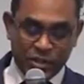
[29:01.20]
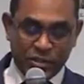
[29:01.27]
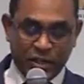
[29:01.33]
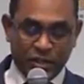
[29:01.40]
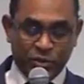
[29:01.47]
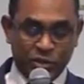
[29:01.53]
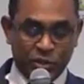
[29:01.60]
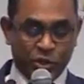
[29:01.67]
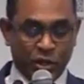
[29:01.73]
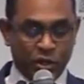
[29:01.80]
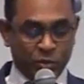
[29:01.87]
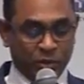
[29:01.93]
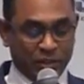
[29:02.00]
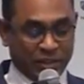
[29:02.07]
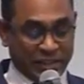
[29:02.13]
Secretary
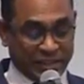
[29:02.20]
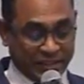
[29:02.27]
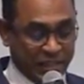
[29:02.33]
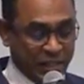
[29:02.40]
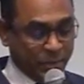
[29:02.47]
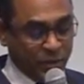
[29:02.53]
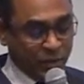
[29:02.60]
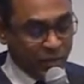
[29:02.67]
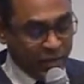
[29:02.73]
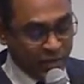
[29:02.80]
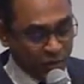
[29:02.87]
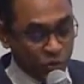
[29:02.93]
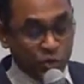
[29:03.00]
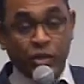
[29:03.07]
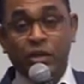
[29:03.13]
General Sustainable
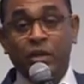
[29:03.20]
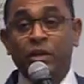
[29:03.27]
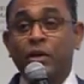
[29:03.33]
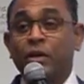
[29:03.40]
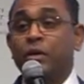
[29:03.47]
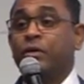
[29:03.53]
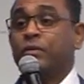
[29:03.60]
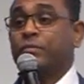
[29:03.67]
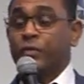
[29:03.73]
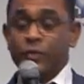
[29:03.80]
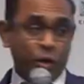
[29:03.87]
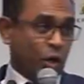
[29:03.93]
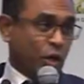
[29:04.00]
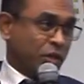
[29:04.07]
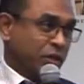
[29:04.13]
Energy
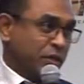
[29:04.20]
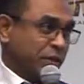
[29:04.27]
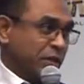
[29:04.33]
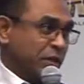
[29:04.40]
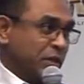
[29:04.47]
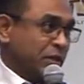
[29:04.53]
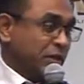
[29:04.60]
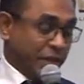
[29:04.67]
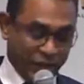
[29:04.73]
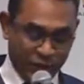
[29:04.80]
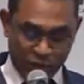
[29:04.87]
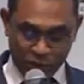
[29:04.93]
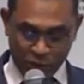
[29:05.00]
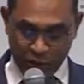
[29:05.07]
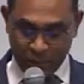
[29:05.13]
for All.
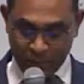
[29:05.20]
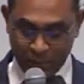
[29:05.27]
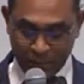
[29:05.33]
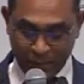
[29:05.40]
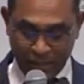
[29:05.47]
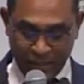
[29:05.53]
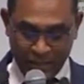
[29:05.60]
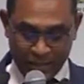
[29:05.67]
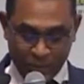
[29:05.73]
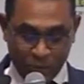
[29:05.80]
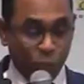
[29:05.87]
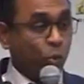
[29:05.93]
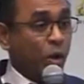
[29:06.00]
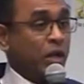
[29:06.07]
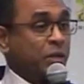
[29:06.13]
Ladies and gentlemen, please
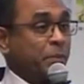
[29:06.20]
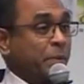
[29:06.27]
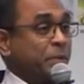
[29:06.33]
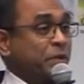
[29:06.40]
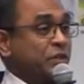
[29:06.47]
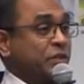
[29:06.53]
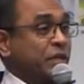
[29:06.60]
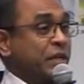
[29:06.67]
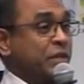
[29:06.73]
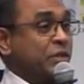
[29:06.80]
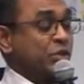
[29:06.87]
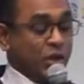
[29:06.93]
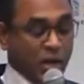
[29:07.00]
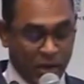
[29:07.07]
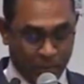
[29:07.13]
welcome up on
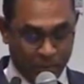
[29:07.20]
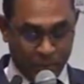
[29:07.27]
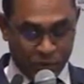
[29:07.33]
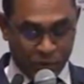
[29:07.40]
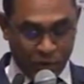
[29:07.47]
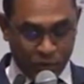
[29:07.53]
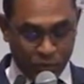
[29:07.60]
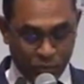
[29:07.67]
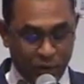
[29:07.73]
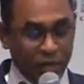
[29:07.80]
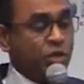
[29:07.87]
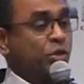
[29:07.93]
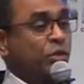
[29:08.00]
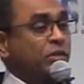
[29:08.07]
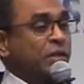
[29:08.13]
stage Ms.
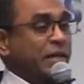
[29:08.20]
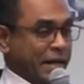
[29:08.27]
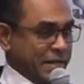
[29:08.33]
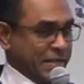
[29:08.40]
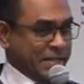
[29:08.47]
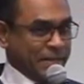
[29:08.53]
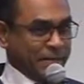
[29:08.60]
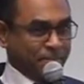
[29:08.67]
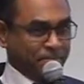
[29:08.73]
Rachel Kite.